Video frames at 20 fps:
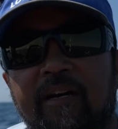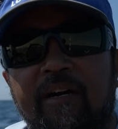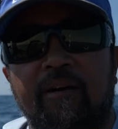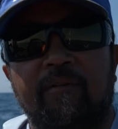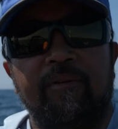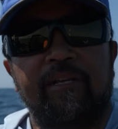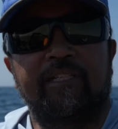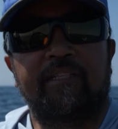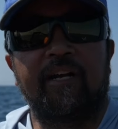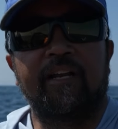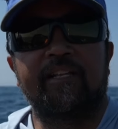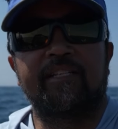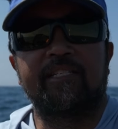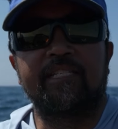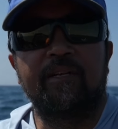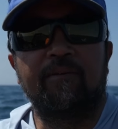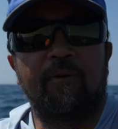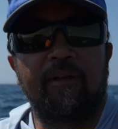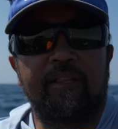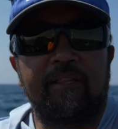We try to
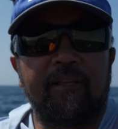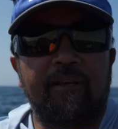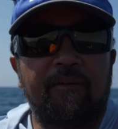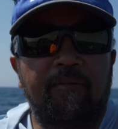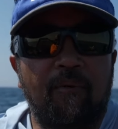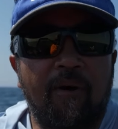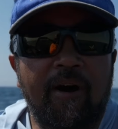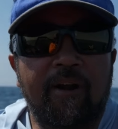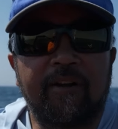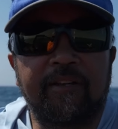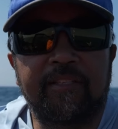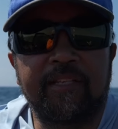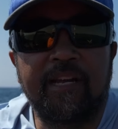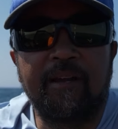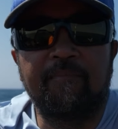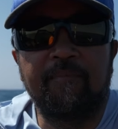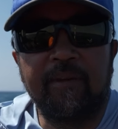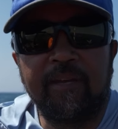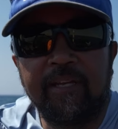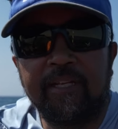see what the water
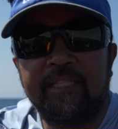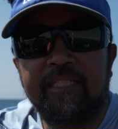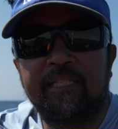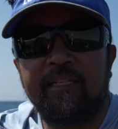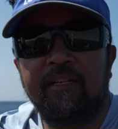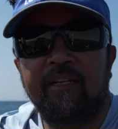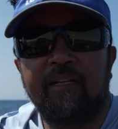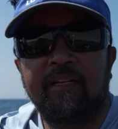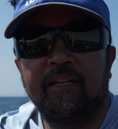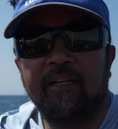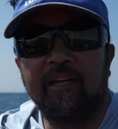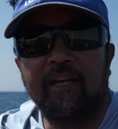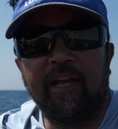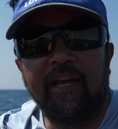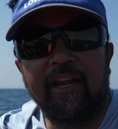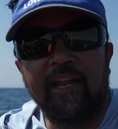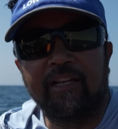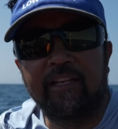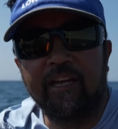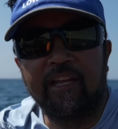temp is,
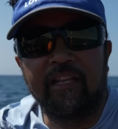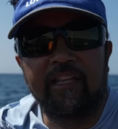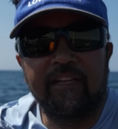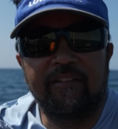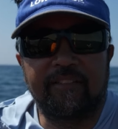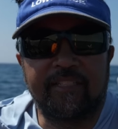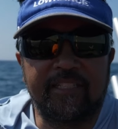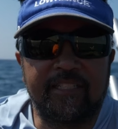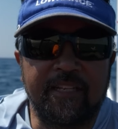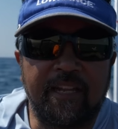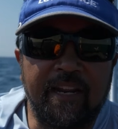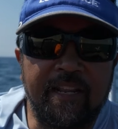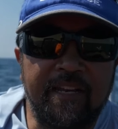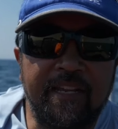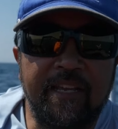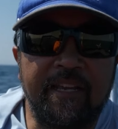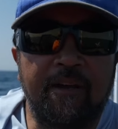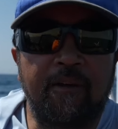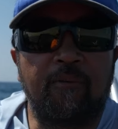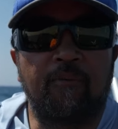and that kind of gives us an
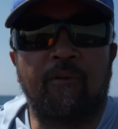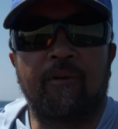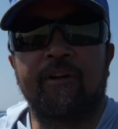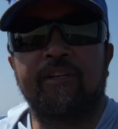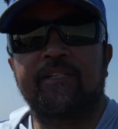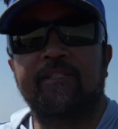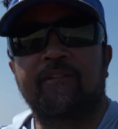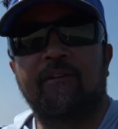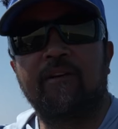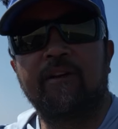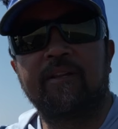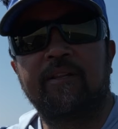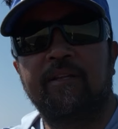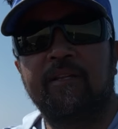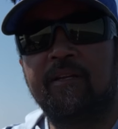idea on where to start.